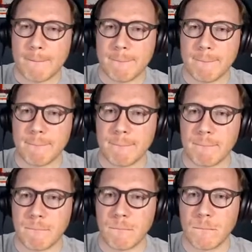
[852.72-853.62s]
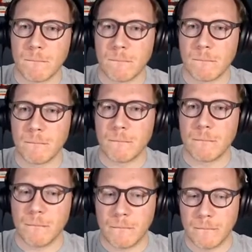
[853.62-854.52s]

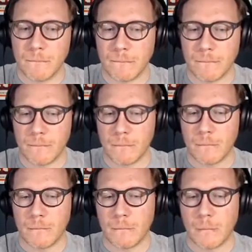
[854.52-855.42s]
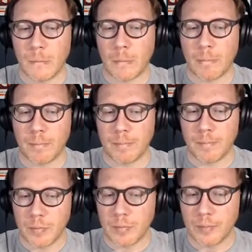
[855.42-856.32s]

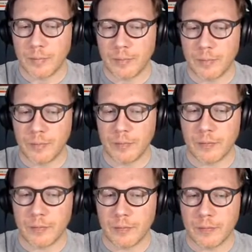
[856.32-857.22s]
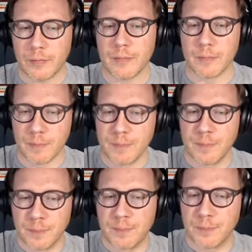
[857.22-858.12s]

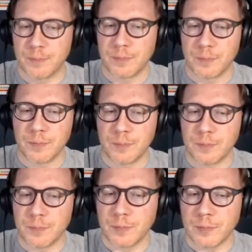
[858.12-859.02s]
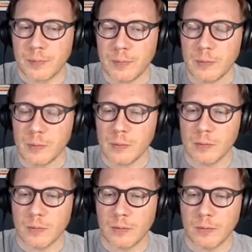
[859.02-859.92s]

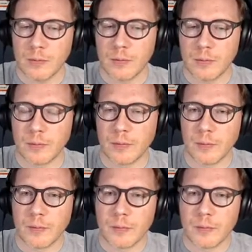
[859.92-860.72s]
This person isn't speaking.